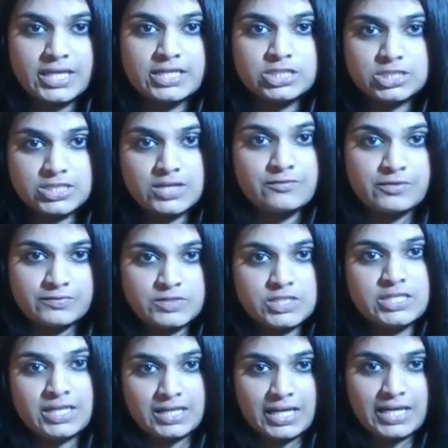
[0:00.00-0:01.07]
ages of
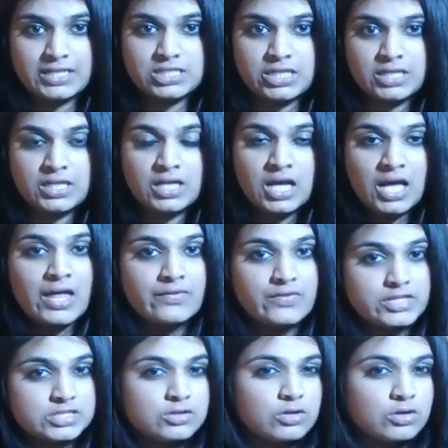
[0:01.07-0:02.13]
15 and 18.
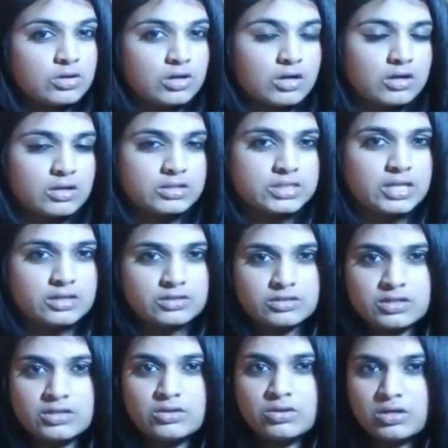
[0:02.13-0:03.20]
This little girl and the other
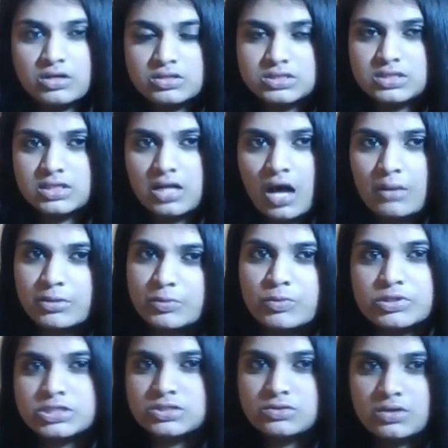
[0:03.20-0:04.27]
little girls in the comic
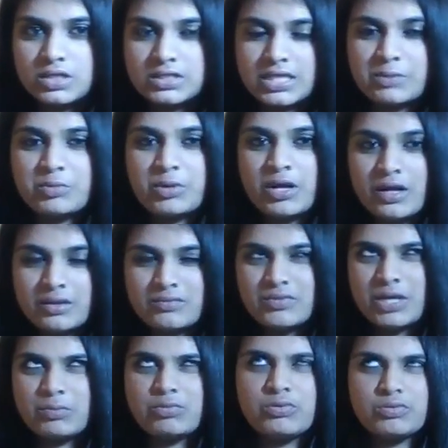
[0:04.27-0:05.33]
book store, they
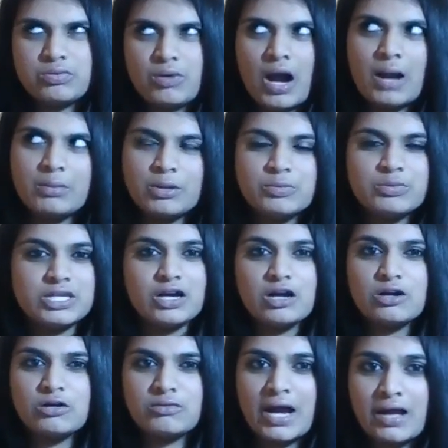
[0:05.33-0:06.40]
probably
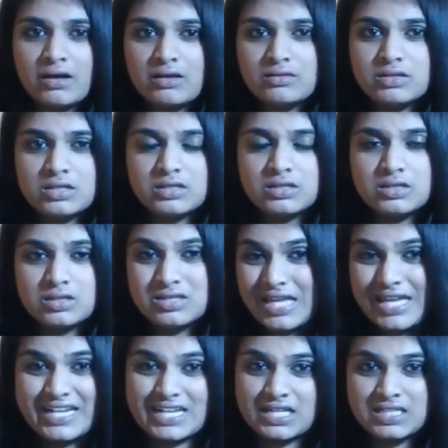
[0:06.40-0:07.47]
are around
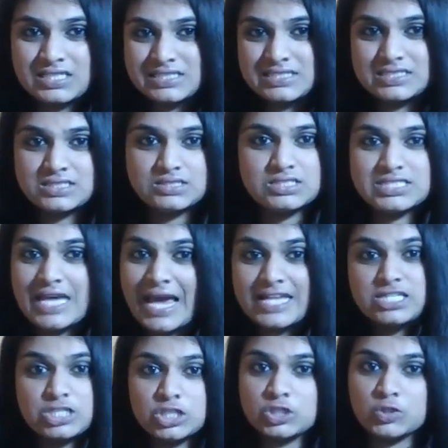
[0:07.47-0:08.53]

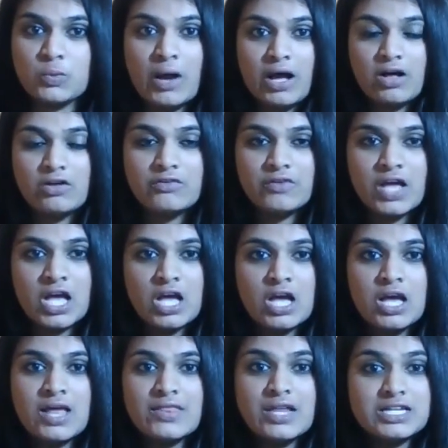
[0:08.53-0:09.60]
10 to 12.
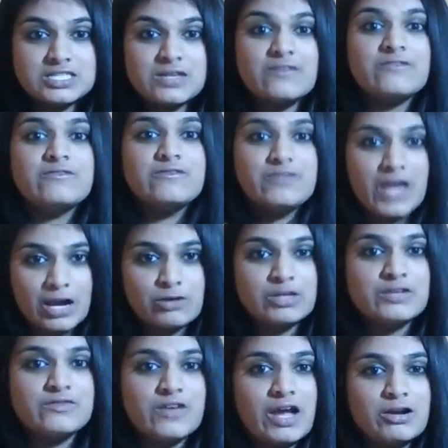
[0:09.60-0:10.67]
That is a
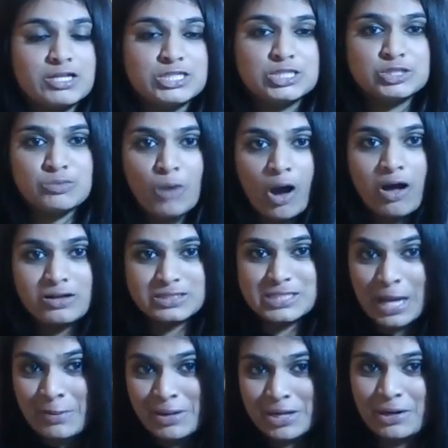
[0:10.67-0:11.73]
very, very small
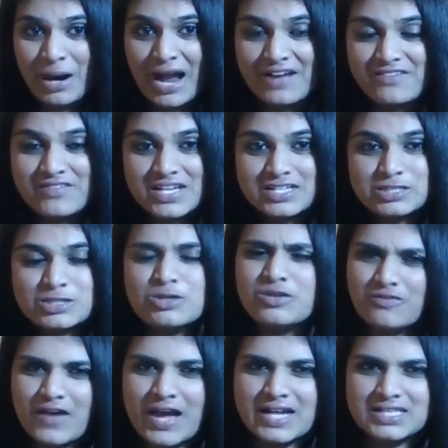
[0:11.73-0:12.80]
demographic, so the
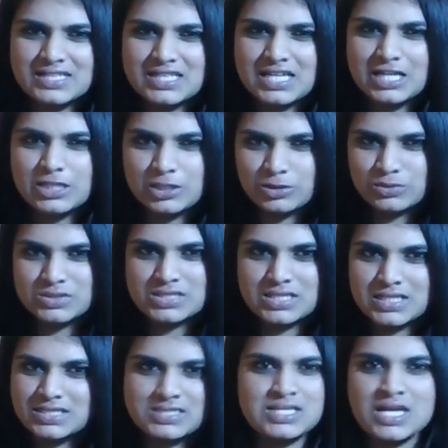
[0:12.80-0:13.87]
fact that they use
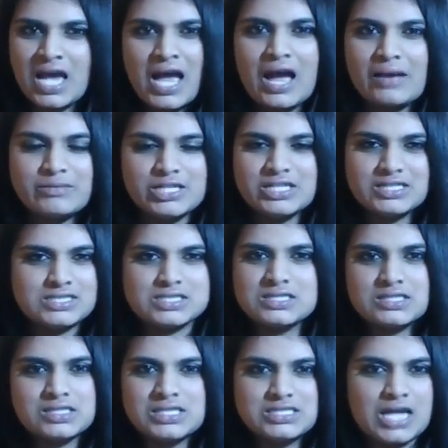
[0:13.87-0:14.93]
this, it's
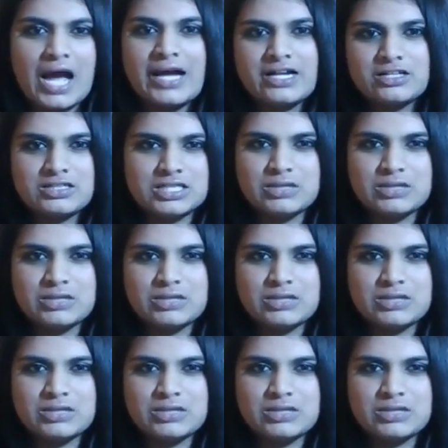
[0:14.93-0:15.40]
entirely